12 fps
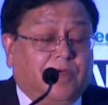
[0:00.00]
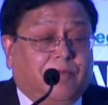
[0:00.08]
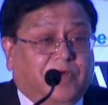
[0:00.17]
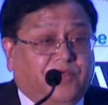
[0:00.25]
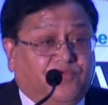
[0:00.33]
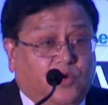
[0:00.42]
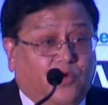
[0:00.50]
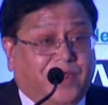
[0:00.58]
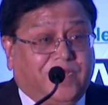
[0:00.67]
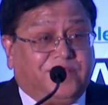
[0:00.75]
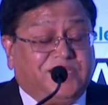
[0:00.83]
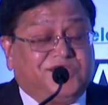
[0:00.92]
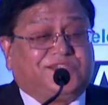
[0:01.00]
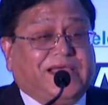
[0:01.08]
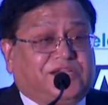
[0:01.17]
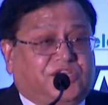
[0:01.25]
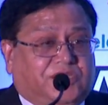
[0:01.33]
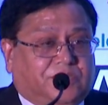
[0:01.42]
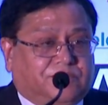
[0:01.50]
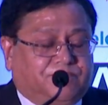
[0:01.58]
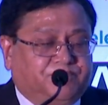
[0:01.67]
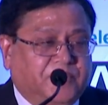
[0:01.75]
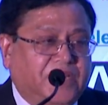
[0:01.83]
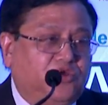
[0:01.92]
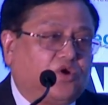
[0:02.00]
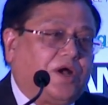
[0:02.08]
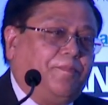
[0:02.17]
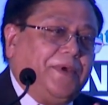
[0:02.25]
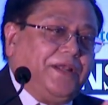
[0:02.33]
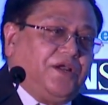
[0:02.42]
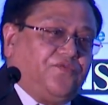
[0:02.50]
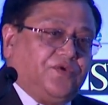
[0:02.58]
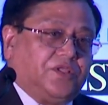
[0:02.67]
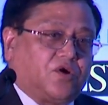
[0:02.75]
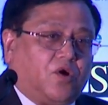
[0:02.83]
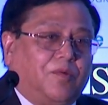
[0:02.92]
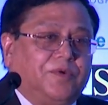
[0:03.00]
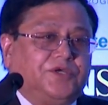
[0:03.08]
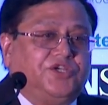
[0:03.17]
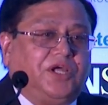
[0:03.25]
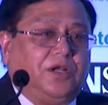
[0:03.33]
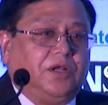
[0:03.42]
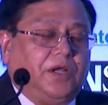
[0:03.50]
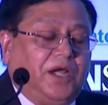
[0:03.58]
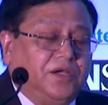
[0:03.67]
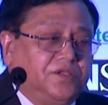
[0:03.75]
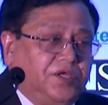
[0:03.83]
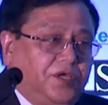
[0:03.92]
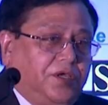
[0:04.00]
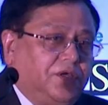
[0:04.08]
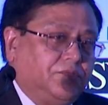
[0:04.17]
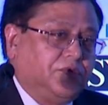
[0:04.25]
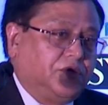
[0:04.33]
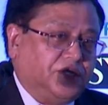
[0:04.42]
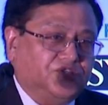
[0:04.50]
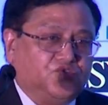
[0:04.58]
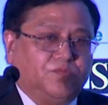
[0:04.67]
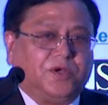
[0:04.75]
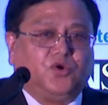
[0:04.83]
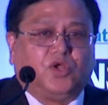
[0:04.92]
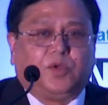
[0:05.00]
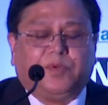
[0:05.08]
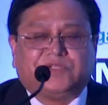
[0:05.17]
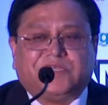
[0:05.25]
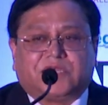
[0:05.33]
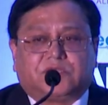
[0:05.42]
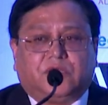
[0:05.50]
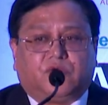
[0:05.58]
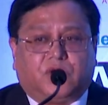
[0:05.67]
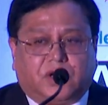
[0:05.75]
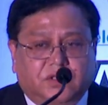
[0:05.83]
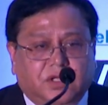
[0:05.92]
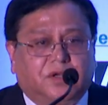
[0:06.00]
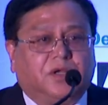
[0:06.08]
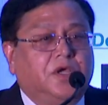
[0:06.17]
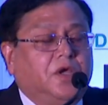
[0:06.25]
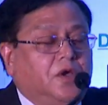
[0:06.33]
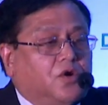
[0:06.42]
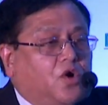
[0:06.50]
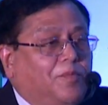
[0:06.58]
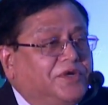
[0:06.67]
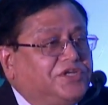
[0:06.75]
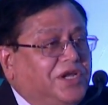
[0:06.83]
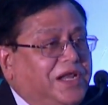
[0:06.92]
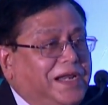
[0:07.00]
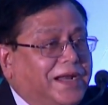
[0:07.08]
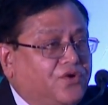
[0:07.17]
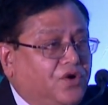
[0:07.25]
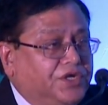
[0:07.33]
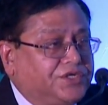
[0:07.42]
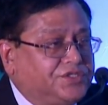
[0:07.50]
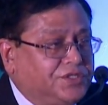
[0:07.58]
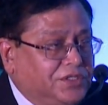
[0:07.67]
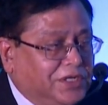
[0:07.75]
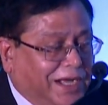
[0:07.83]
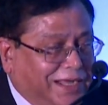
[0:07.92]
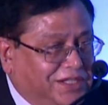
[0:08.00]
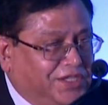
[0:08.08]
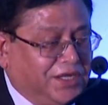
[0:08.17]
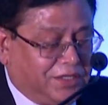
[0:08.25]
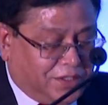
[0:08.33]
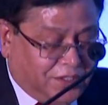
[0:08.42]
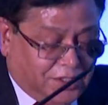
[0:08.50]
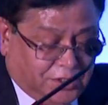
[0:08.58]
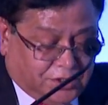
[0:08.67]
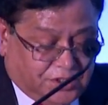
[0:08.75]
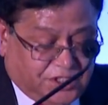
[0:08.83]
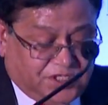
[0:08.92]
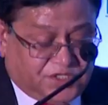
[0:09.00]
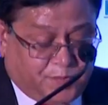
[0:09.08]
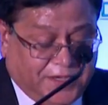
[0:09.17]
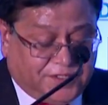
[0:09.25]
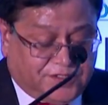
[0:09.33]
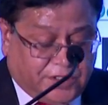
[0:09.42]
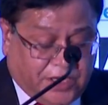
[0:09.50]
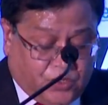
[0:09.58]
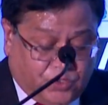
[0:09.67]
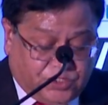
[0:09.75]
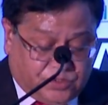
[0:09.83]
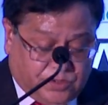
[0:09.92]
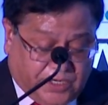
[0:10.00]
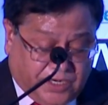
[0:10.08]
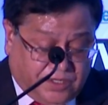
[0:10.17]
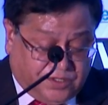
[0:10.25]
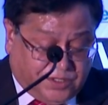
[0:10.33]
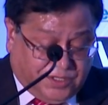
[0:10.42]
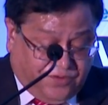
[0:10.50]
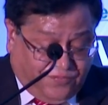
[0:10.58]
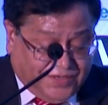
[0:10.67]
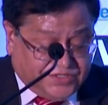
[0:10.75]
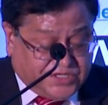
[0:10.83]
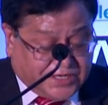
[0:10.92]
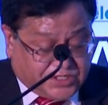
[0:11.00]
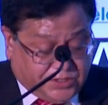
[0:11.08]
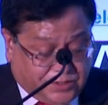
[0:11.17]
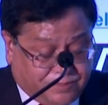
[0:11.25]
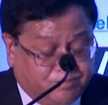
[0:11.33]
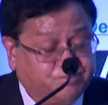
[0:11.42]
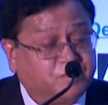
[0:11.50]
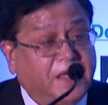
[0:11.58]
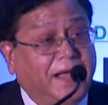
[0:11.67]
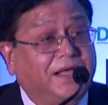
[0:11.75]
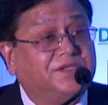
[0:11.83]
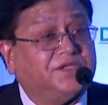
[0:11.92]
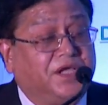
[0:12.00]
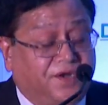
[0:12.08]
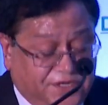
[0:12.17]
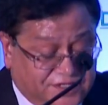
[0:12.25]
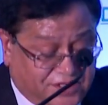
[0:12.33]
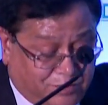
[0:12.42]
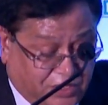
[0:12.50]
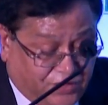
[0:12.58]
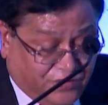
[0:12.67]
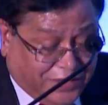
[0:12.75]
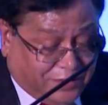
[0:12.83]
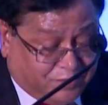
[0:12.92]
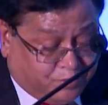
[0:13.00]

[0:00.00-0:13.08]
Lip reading: But if you look at this sector and you compare it with the commercial and the consumer durable sector or other commercial electronics, I think the space, aerospace and defense sector has done reasonably well.